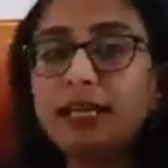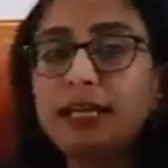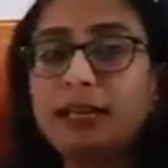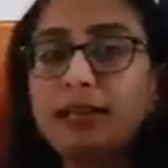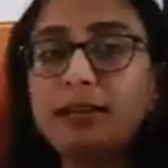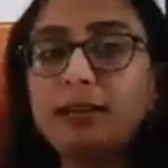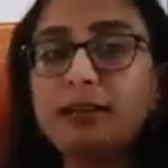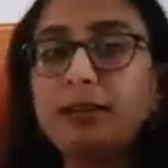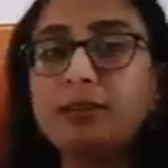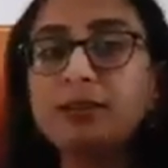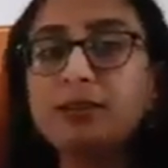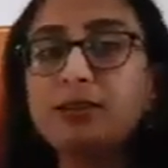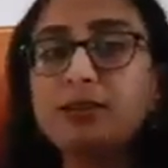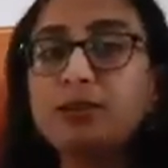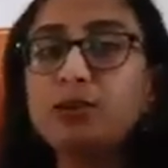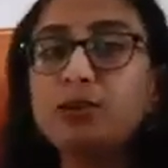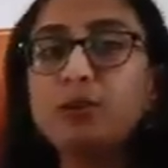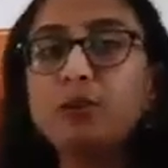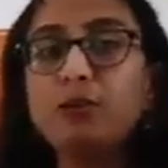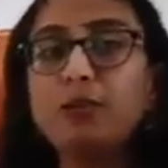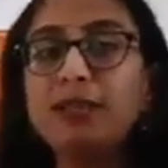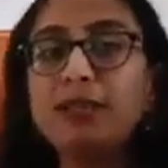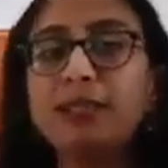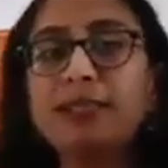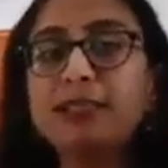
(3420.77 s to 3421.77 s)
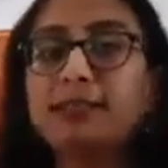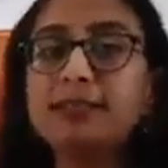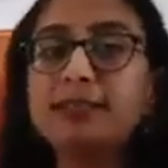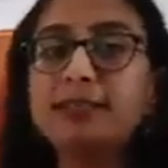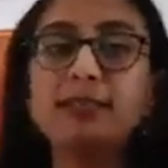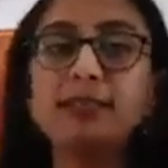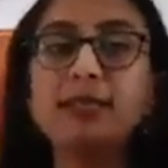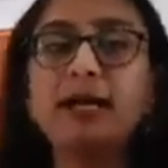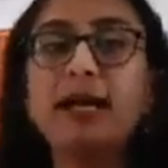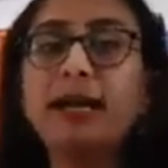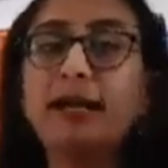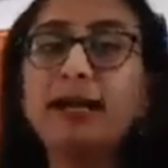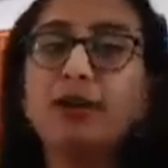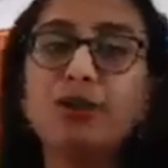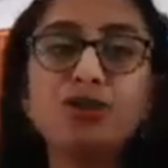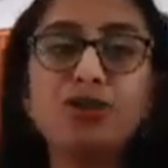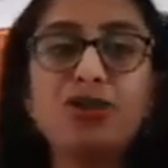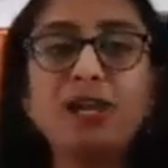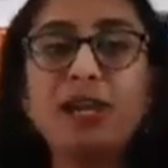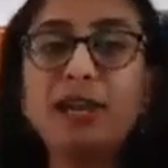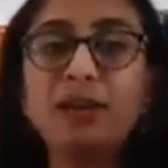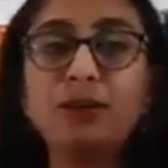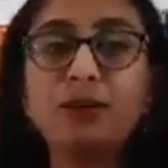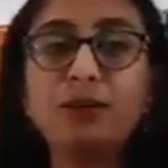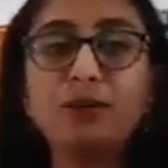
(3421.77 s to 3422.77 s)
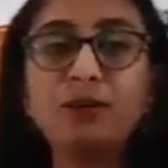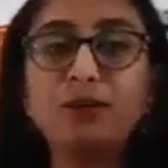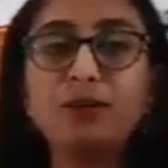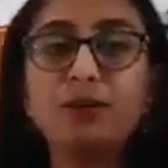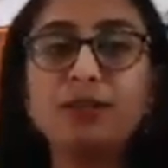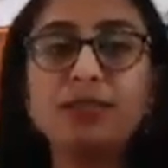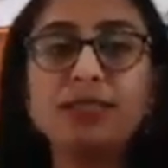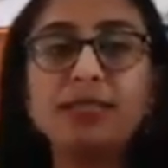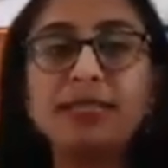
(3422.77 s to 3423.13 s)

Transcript: it. So with this, agarose gel electrophoresis